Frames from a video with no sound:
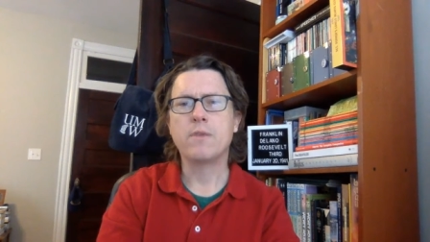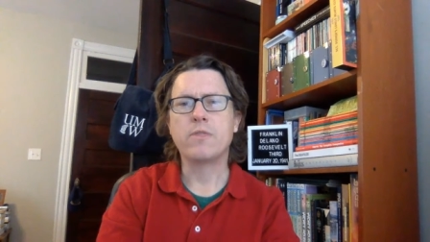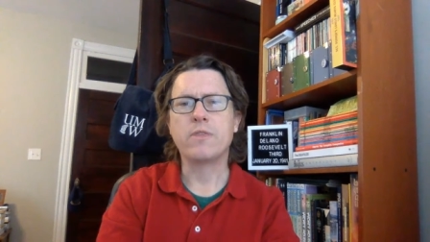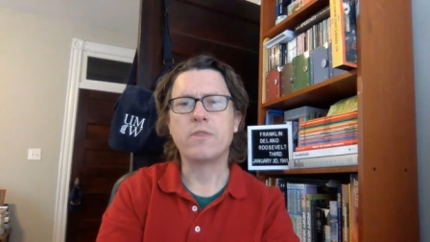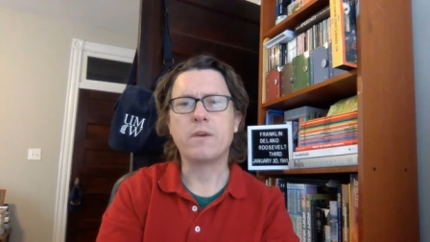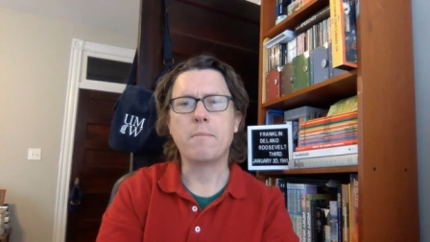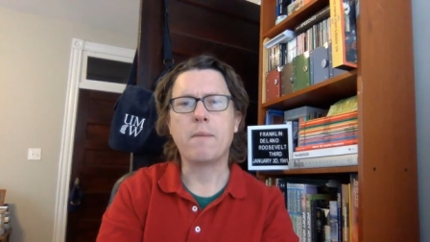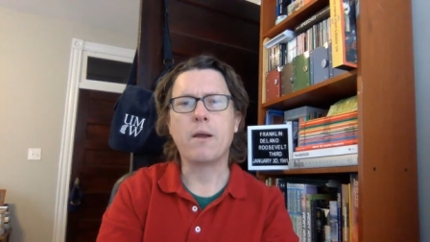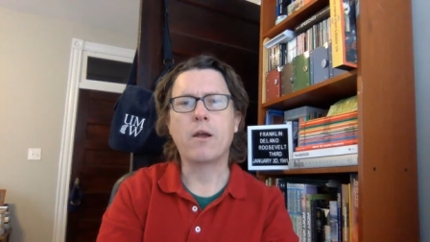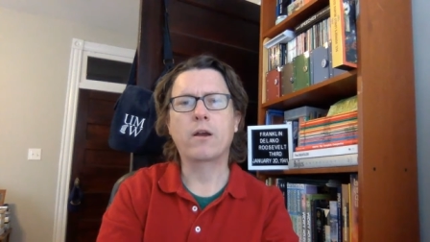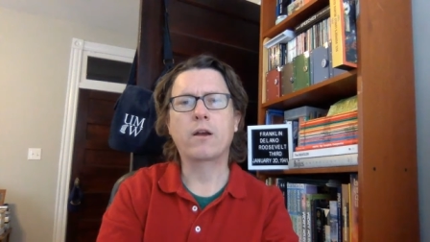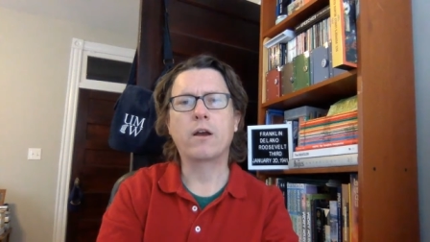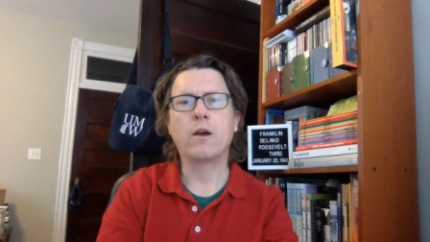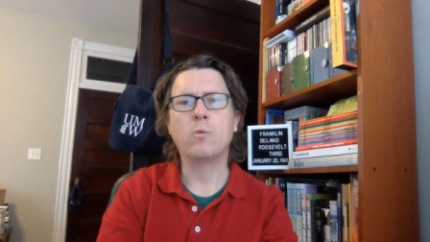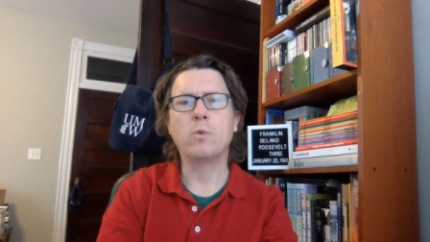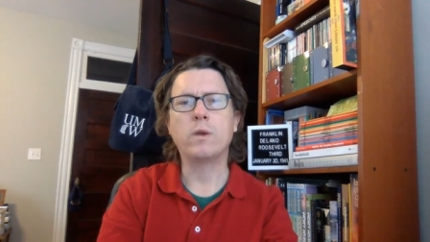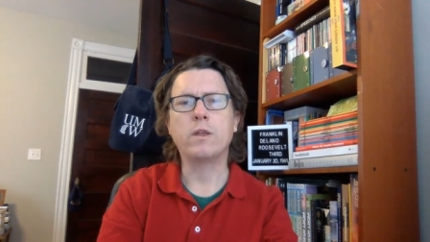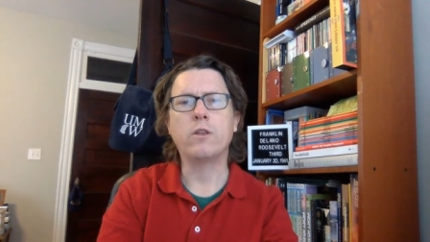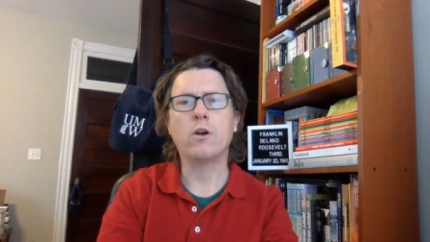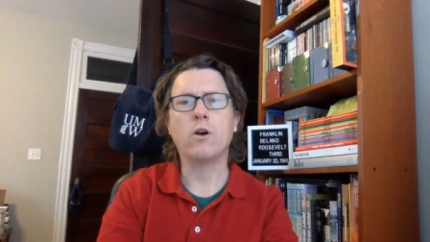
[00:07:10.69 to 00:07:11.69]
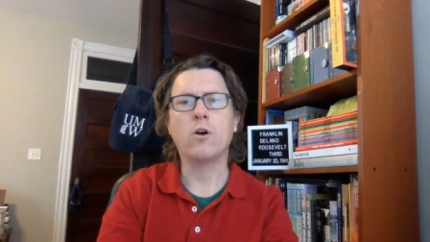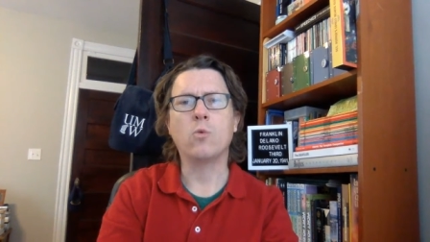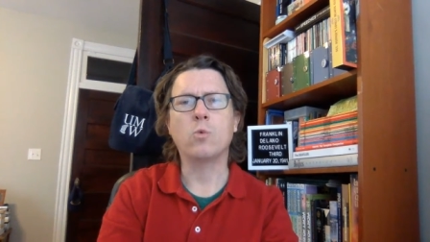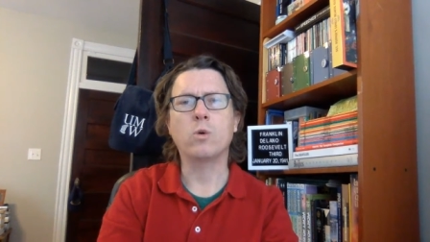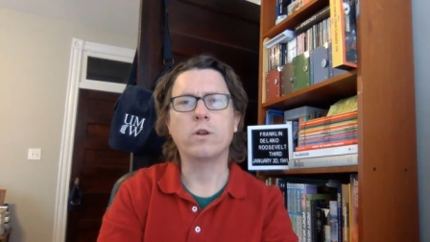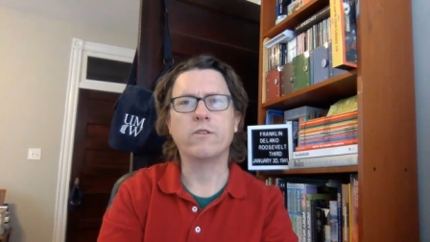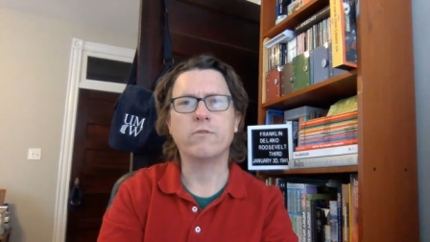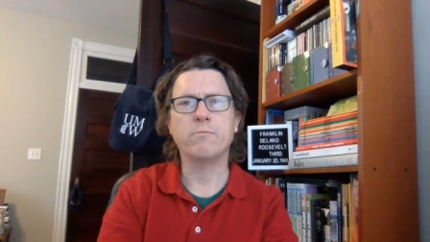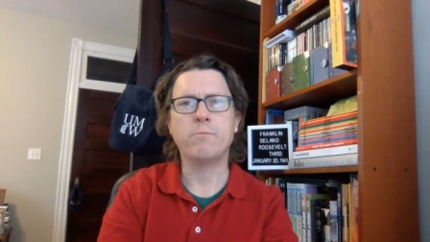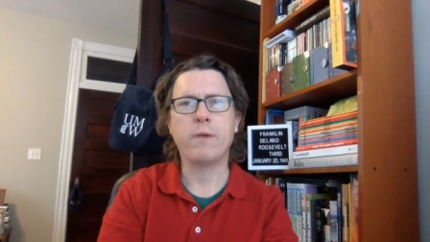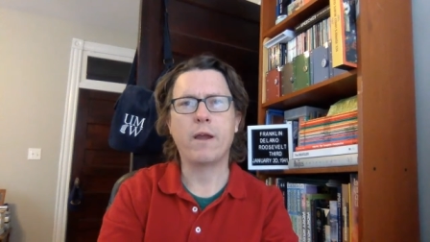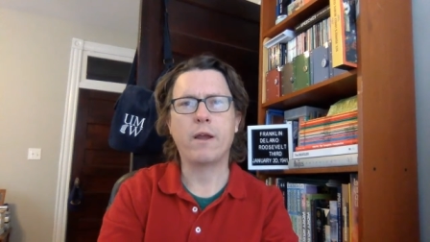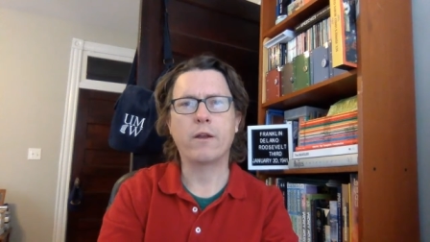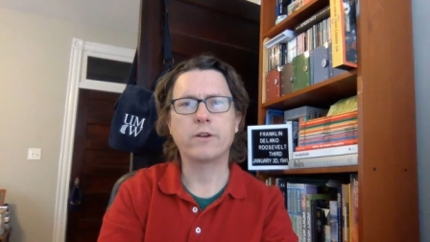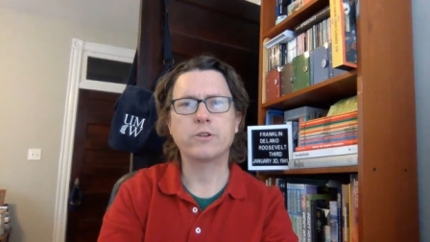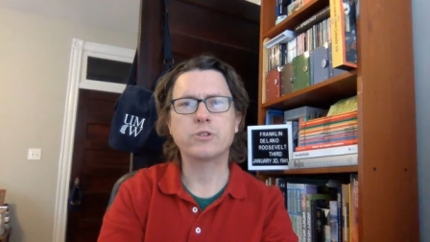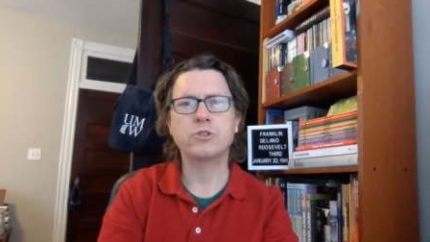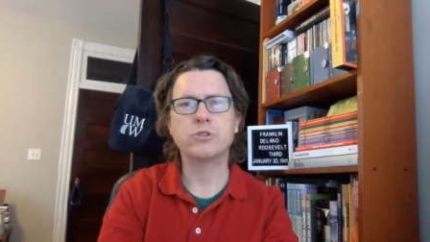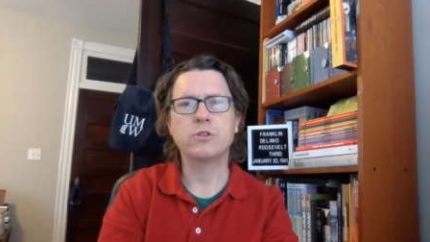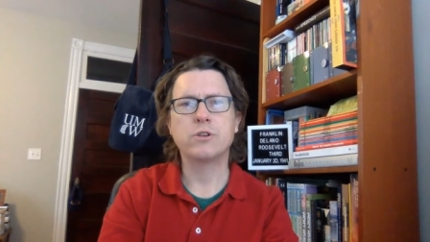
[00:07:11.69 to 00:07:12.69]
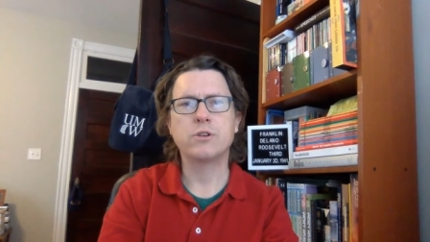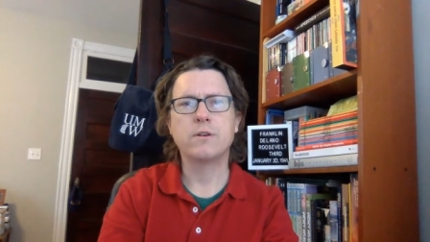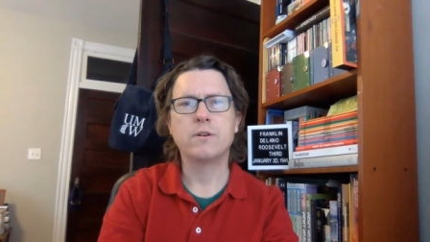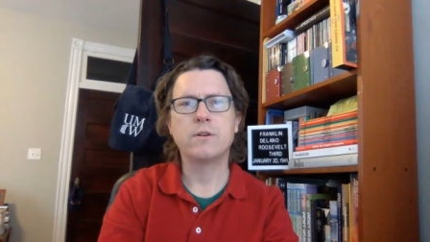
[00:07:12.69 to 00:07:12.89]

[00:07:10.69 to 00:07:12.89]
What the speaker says: the America we know would have perished.